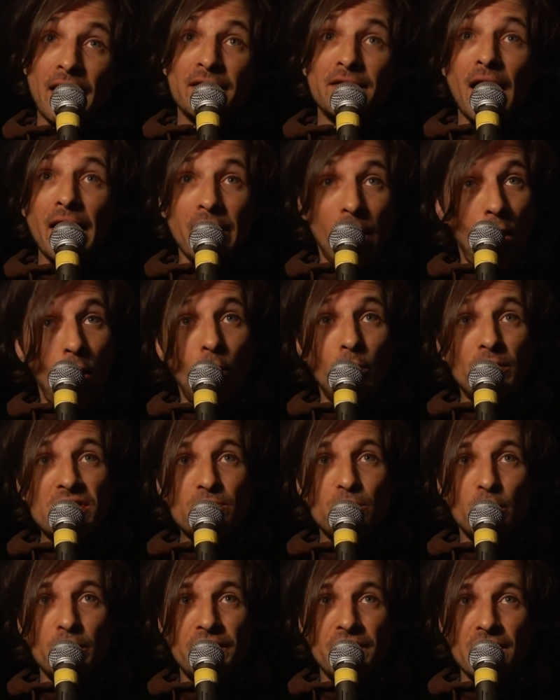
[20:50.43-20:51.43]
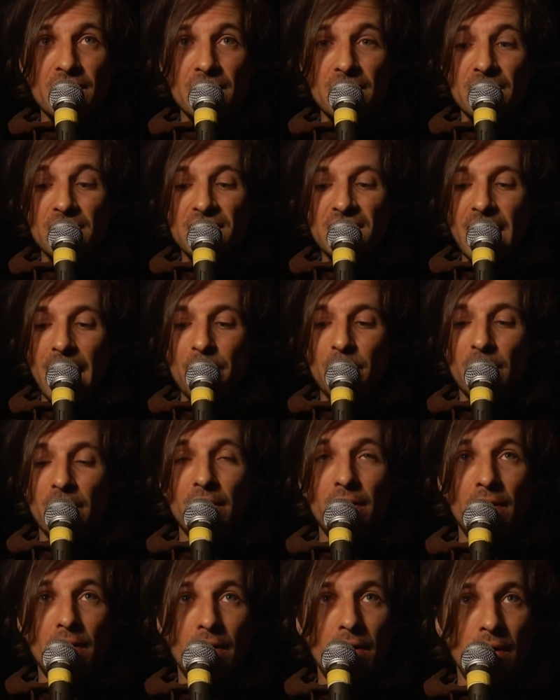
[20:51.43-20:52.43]
I always put the
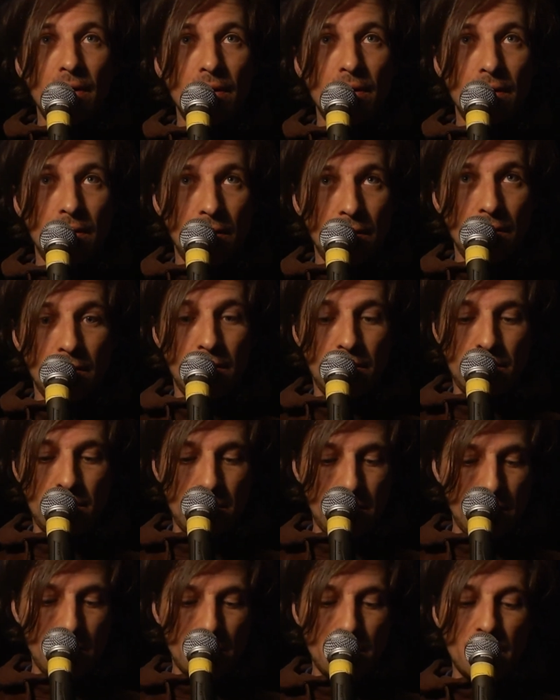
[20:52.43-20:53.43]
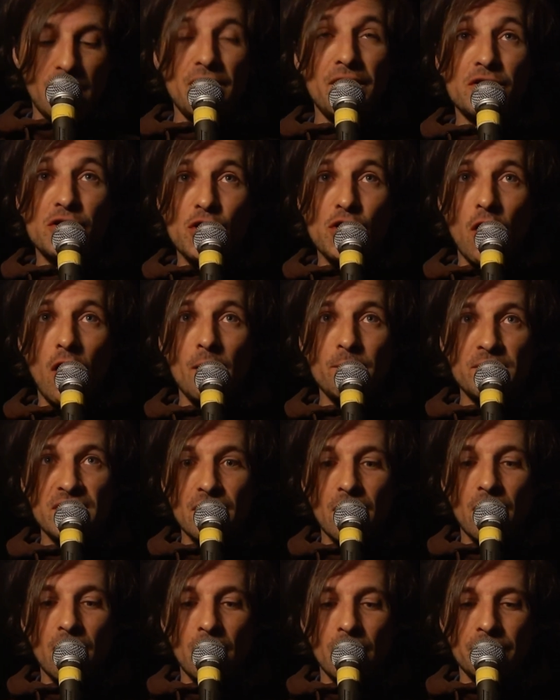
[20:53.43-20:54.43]
sample, the
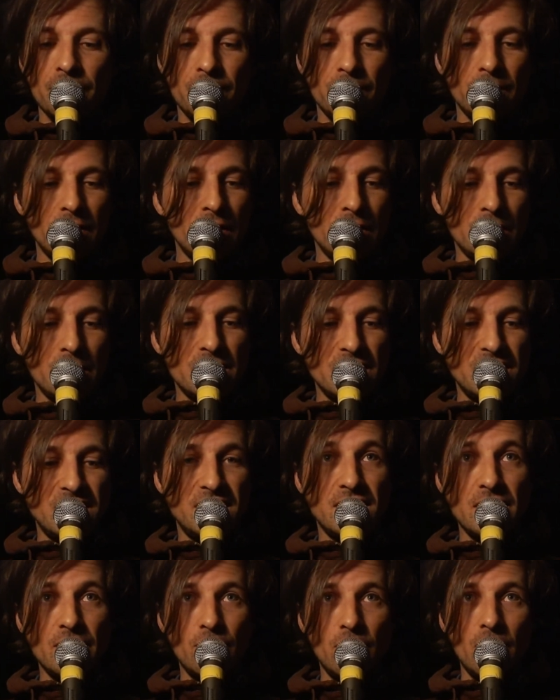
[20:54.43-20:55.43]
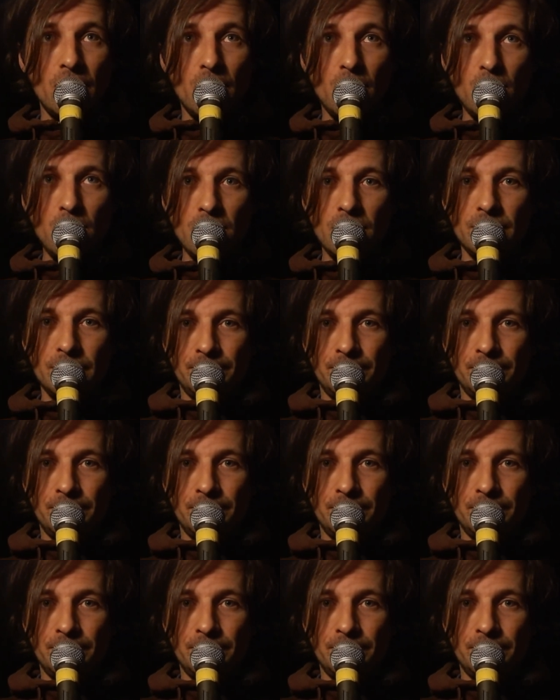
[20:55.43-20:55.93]
chops on 0.